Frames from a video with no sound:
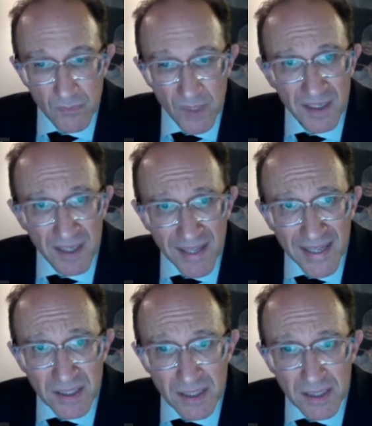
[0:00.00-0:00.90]
And I like
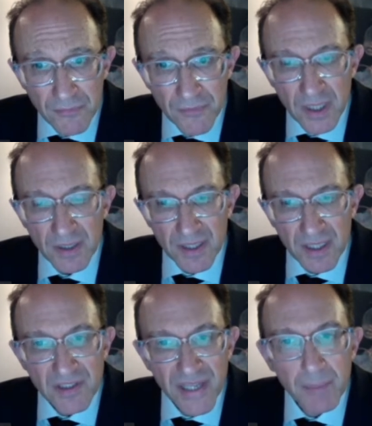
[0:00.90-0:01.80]
to give the
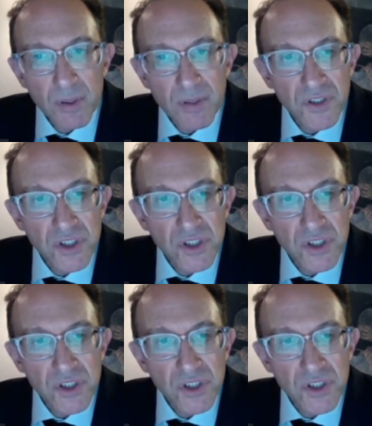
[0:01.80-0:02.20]
example of the